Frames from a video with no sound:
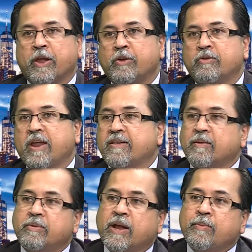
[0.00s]
Can you take
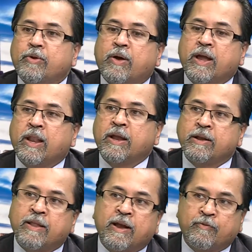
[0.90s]
some time to
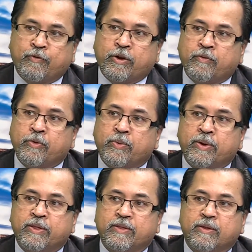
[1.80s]
highlight that for our viewers?